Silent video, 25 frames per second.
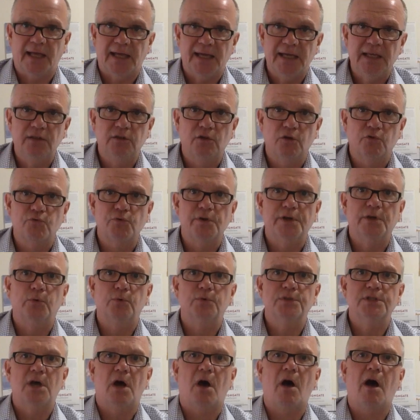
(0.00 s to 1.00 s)
in the real
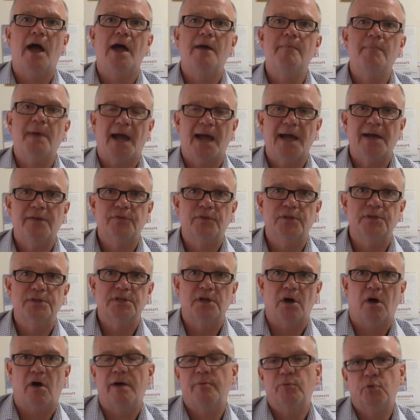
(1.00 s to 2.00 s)
time, at the
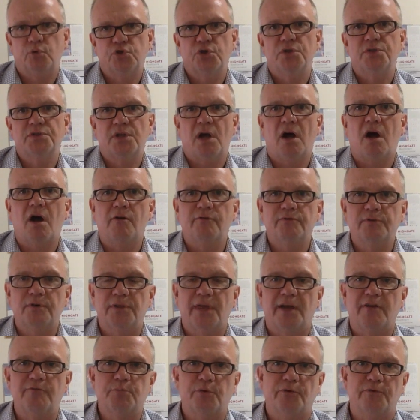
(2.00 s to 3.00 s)
time, or just after
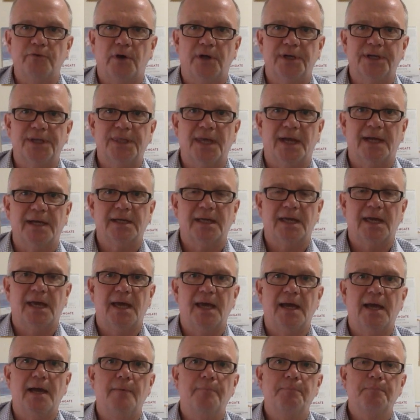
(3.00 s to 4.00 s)
they've provided that
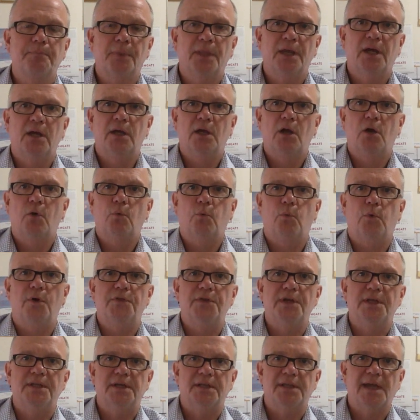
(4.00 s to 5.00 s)
care
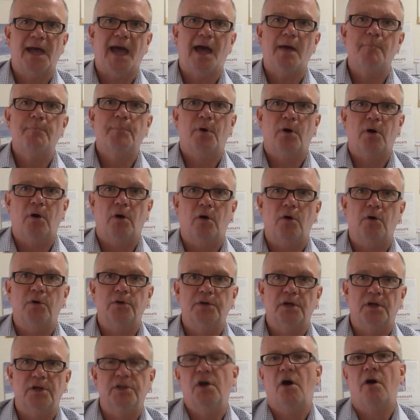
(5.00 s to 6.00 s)
within an app
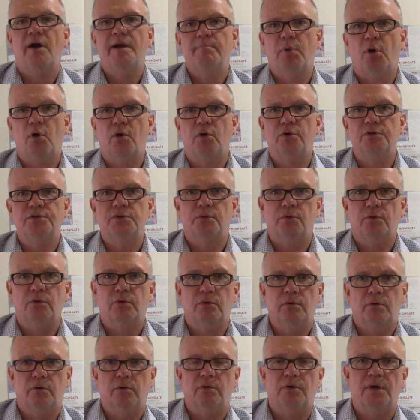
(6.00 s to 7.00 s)
on an iPod
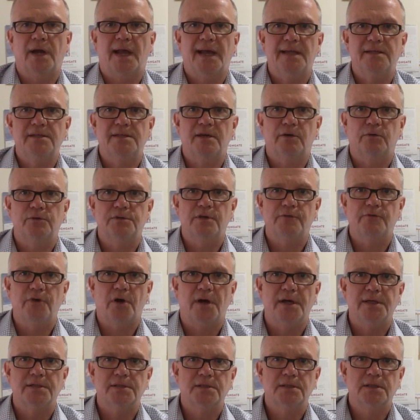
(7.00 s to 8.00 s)
or a handheld
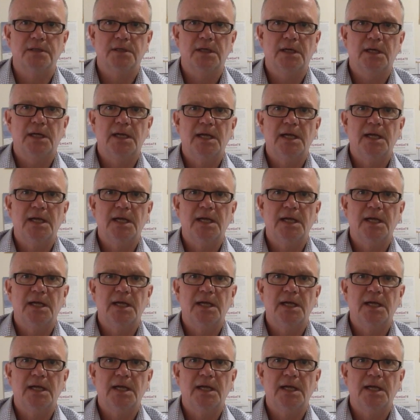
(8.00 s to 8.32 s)
device.